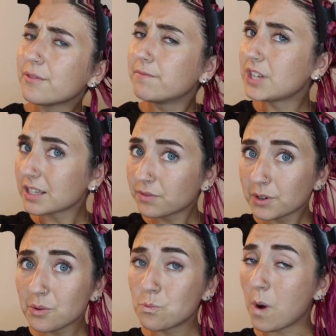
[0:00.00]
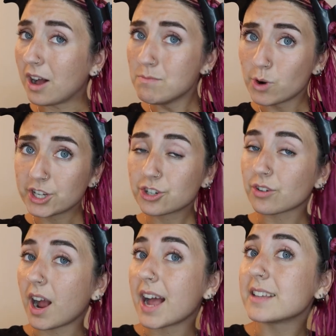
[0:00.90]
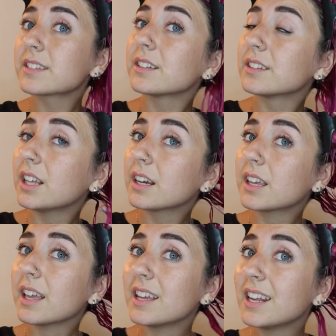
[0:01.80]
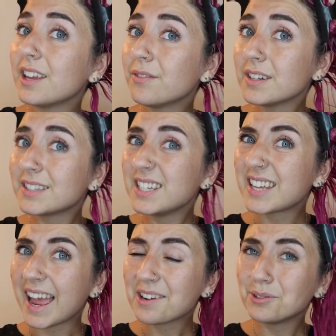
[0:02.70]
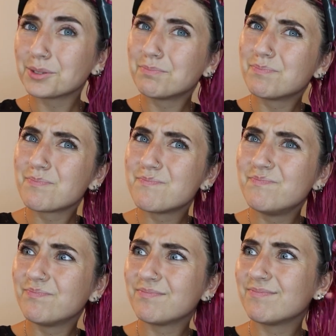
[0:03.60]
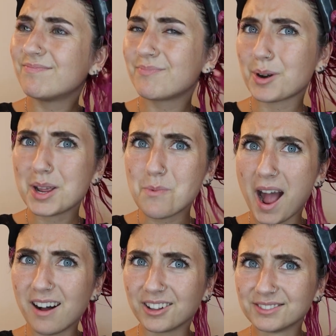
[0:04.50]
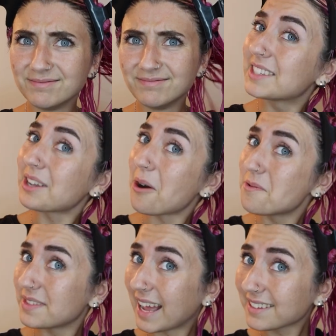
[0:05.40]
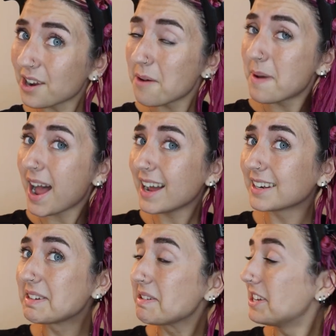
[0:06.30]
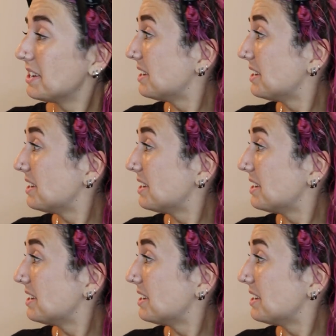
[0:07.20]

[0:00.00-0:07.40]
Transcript: It does feel well moisturized. Look, it even detangled pretty well. So that's not bad.